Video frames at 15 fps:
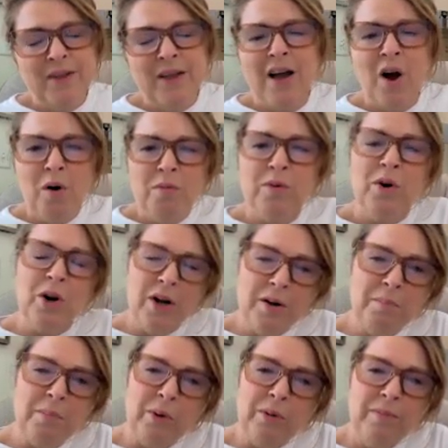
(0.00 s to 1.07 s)
Over
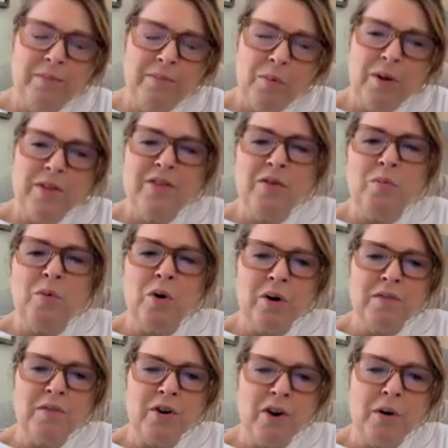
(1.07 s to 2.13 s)
humble. What's the
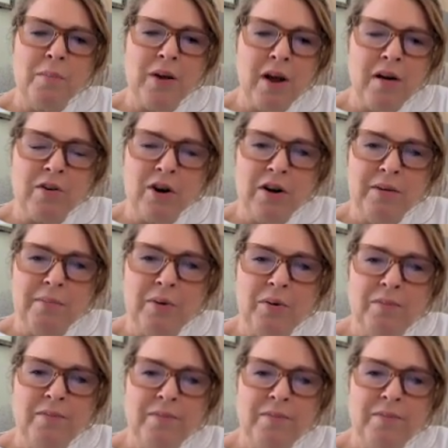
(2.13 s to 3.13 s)
word for don't be over humble?